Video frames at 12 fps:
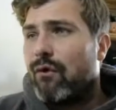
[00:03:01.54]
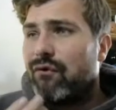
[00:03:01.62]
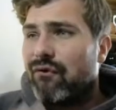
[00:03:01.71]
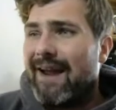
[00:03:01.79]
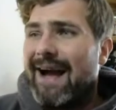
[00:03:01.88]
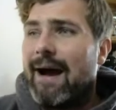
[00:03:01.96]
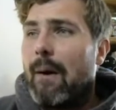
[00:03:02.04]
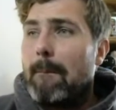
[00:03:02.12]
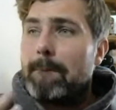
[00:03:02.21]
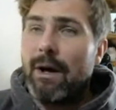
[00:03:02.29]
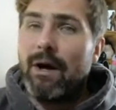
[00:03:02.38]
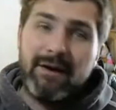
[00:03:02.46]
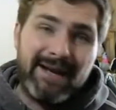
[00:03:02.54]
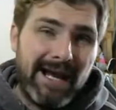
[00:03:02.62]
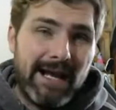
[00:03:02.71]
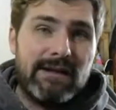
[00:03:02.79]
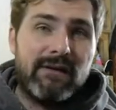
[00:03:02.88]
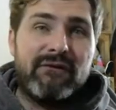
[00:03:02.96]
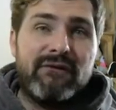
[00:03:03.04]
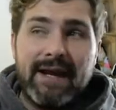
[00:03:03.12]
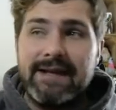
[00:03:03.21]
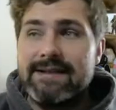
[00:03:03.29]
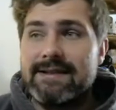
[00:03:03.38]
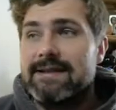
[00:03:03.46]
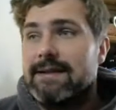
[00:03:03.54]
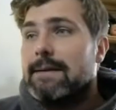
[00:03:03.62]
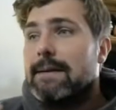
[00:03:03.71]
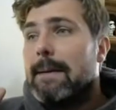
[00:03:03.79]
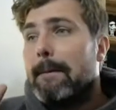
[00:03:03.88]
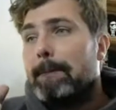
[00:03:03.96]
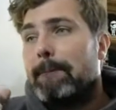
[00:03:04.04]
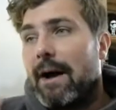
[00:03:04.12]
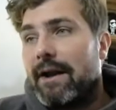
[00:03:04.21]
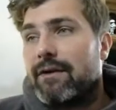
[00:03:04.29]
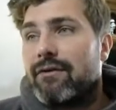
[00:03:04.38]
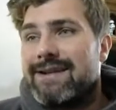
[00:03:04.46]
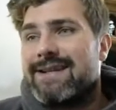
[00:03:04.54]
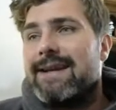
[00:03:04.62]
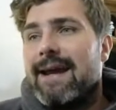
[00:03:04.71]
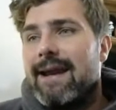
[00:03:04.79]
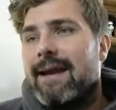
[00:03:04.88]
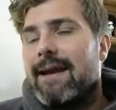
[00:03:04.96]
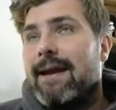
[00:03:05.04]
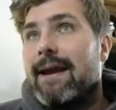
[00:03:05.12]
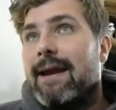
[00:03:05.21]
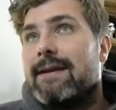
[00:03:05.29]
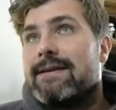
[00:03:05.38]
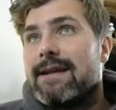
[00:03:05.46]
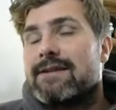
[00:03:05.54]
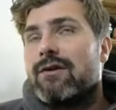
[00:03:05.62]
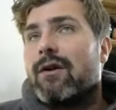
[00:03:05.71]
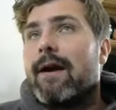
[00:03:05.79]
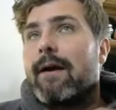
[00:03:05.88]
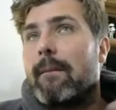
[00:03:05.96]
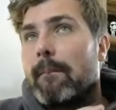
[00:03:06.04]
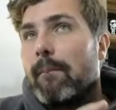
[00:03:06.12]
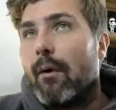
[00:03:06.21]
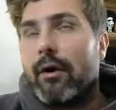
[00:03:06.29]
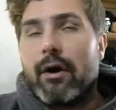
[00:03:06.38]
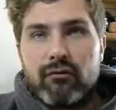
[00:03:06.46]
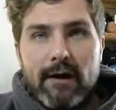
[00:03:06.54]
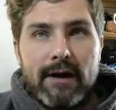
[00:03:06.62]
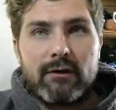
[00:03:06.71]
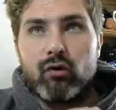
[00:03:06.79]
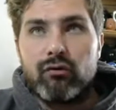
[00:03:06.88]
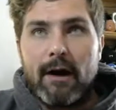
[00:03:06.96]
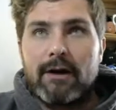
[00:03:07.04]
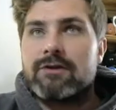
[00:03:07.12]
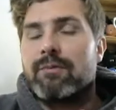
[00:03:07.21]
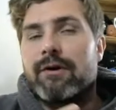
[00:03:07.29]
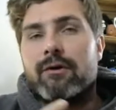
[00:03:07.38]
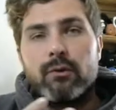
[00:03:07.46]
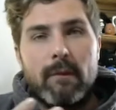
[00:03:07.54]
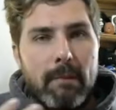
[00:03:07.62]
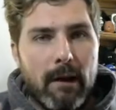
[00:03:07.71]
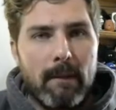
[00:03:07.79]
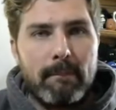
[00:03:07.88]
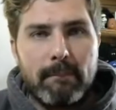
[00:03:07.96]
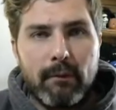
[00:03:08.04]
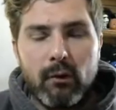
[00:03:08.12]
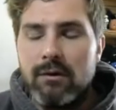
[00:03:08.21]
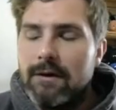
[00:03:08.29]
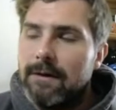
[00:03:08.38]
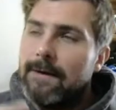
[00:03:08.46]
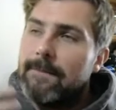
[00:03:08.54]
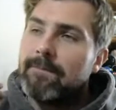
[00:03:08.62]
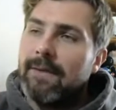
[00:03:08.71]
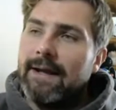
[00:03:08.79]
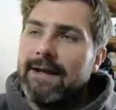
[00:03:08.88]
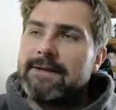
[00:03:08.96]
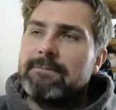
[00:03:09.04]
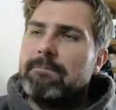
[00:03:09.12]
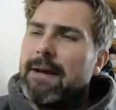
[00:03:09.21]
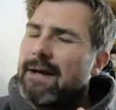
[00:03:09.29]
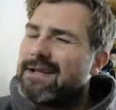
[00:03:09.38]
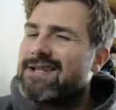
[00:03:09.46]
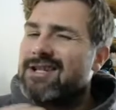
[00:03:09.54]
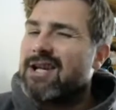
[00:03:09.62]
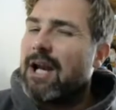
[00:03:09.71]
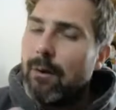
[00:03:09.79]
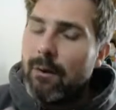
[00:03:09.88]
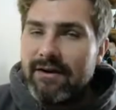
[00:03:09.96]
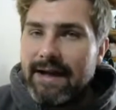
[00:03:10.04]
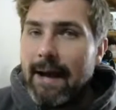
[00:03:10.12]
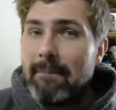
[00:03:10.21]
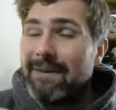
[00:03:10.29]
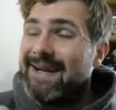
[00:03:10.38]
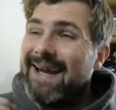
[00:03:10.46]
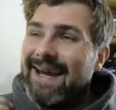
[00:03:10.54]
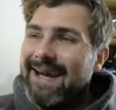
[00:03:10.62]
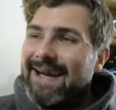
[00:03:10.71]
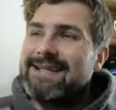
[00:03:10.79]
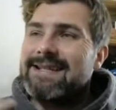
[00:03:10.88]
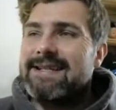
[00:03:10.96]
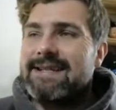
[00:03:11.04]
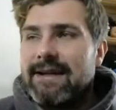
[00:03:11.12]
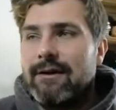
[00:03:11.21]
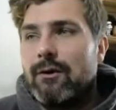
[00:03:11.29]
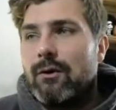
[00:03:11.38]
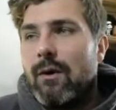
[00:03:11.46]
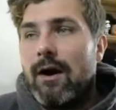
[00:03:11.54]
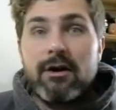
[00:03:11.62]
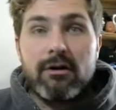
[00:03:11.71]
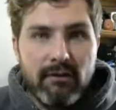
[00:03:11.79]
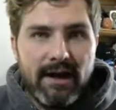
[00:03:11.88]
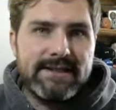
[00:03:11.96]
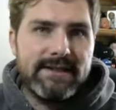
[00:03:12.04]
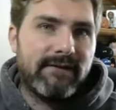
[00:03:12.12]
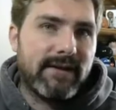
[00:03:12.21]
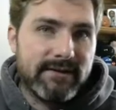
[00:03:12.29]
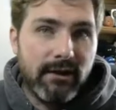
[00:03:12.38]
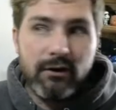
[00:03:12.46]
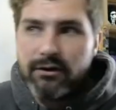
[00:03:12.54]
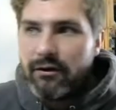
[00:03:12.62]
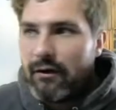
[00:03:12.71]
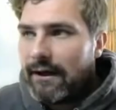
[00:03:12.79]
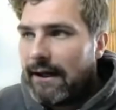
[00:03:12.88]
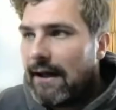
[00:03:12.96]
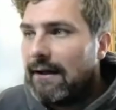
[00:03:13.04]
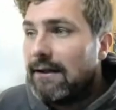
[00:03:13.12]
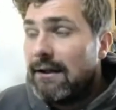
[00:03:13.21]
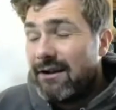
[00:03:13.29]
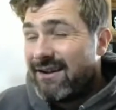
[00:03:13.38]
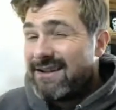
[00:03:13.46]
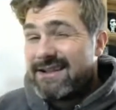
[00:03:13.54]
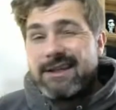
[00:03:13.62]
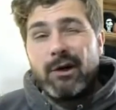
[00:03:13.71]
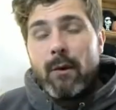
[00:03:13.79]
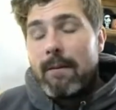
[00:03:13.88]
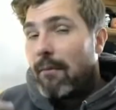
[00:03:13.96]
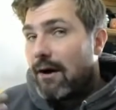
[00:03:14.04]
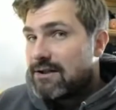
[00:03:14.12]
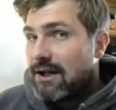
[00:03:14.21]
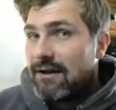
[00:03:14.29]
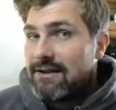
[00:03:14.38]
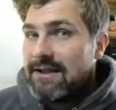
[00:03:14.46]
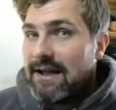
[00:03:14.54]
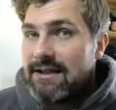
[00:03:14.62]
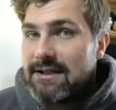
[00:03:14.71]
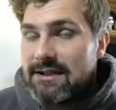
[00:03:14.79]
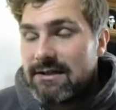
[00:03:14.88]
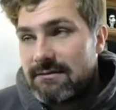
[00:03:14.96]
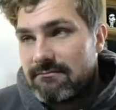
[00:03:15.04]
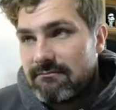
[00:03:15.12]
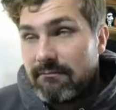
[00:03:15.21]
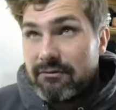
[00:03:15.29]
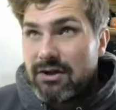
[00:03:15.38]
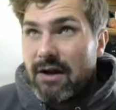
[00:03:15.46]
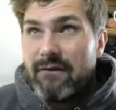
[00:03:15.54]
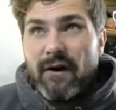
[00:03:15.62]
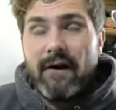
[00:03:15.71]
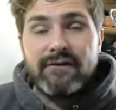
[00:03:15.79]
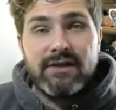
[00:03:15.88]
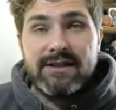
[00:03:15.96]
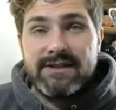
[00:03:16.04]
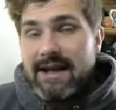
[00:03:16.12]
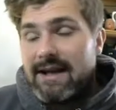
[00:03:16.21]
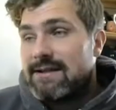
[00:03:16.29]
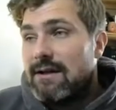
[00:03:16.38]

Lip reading: flat out burn in your face, but there is it's not like mono red or red sprinkled with purple. It is a bit slower than that, but it is still aggressive. There's no denying that. You can still win by turn 5, turn 6